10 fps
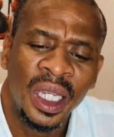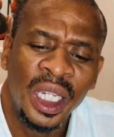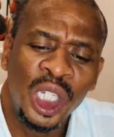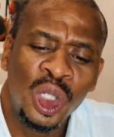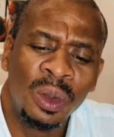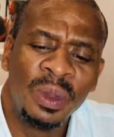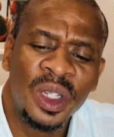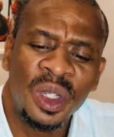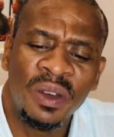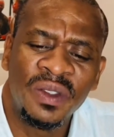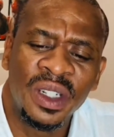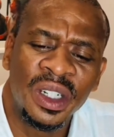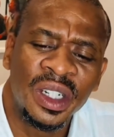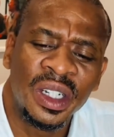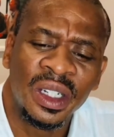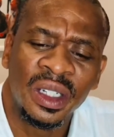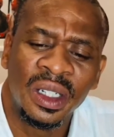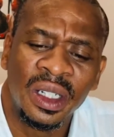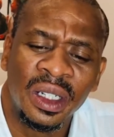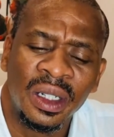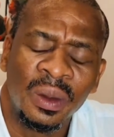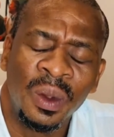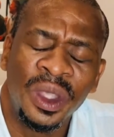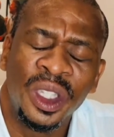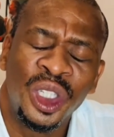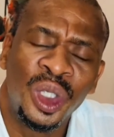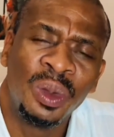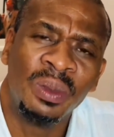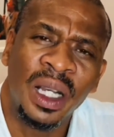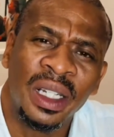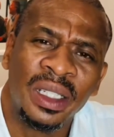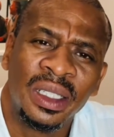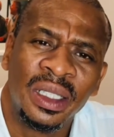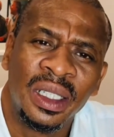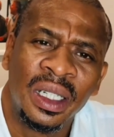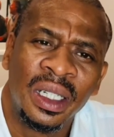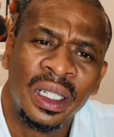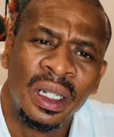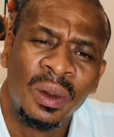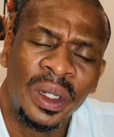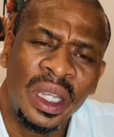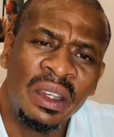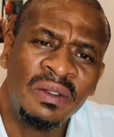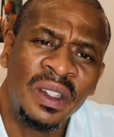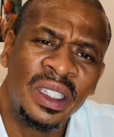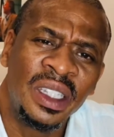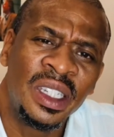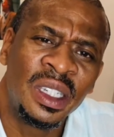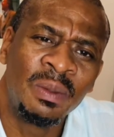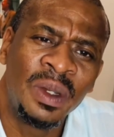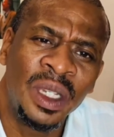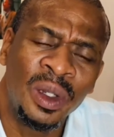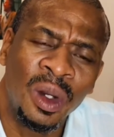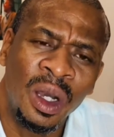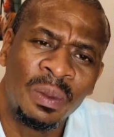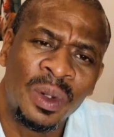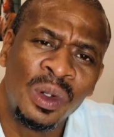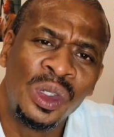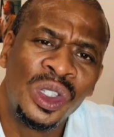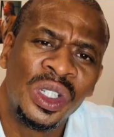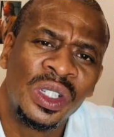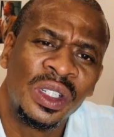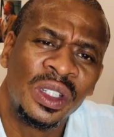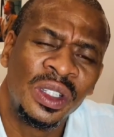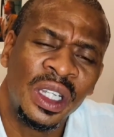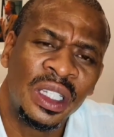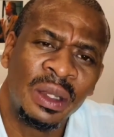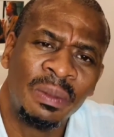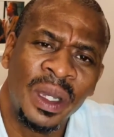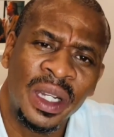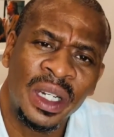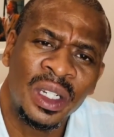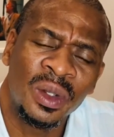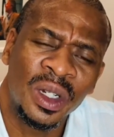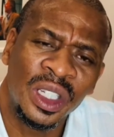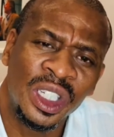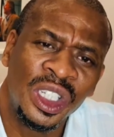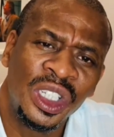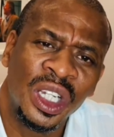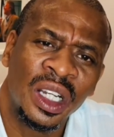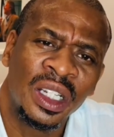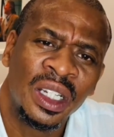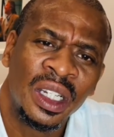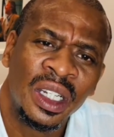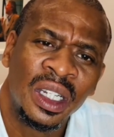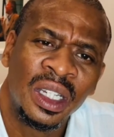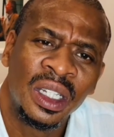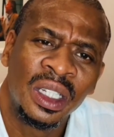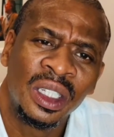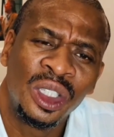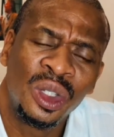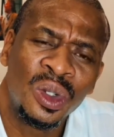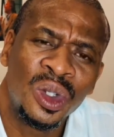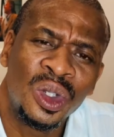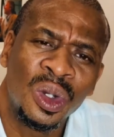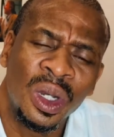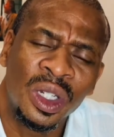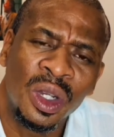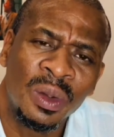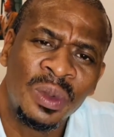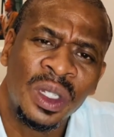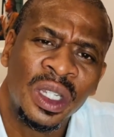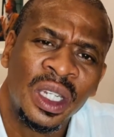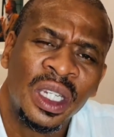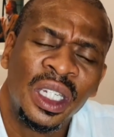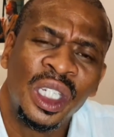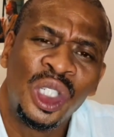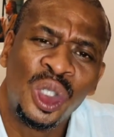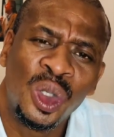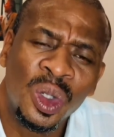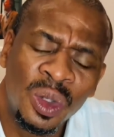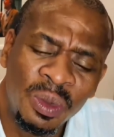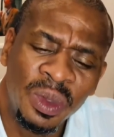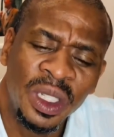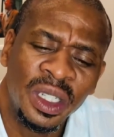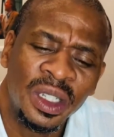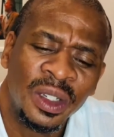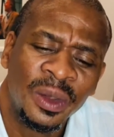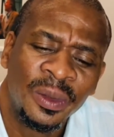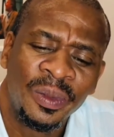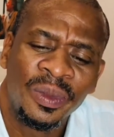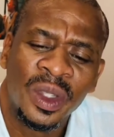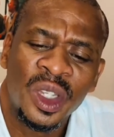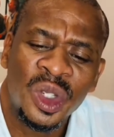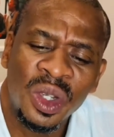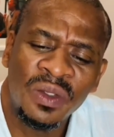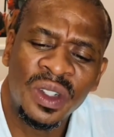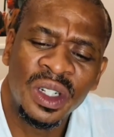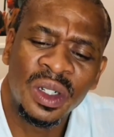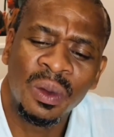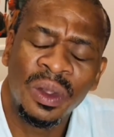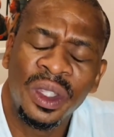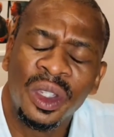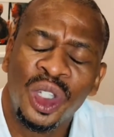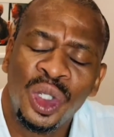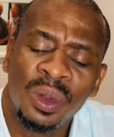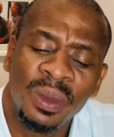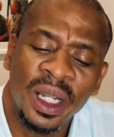It should be softened with humor. Whatever discipline or approach that a parent or a teacher choose to adopt, it should be softened with humor